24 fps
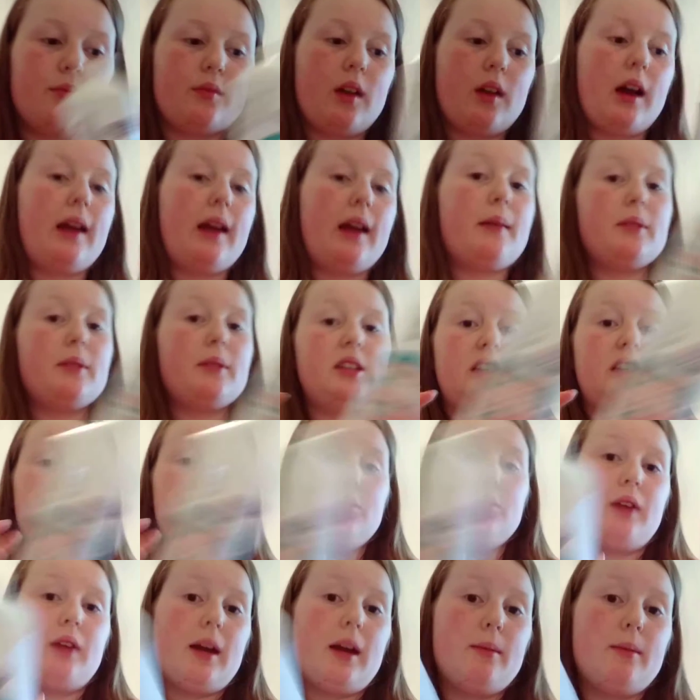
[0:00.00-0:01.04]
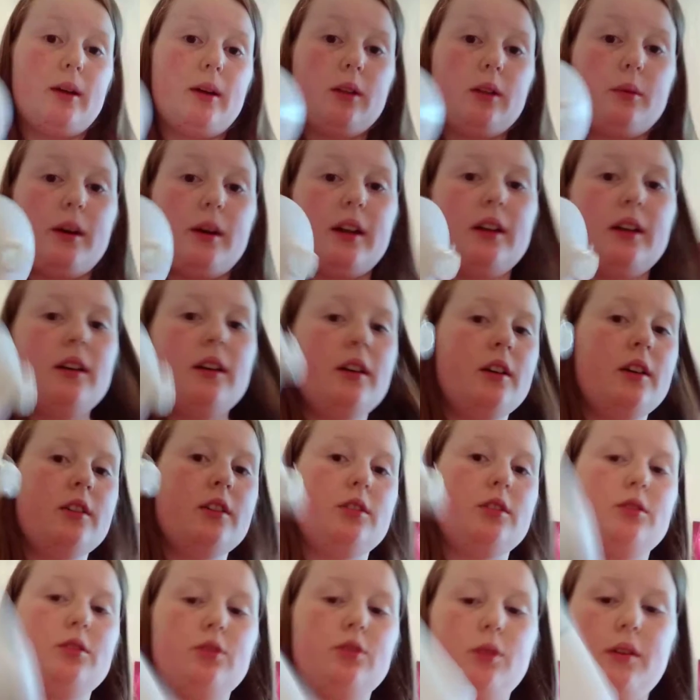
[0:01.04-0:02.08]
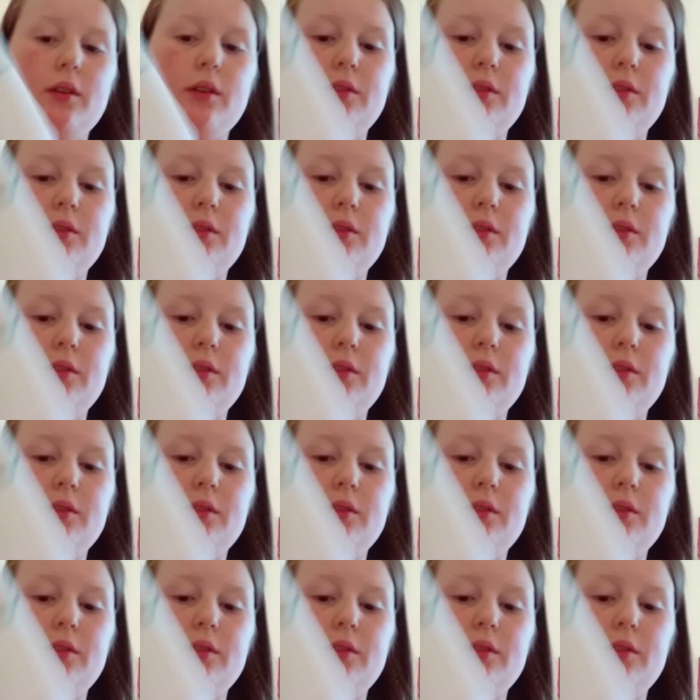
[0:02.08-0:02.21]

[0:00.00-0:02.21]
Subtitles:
I am in the UK, by the way, so sorry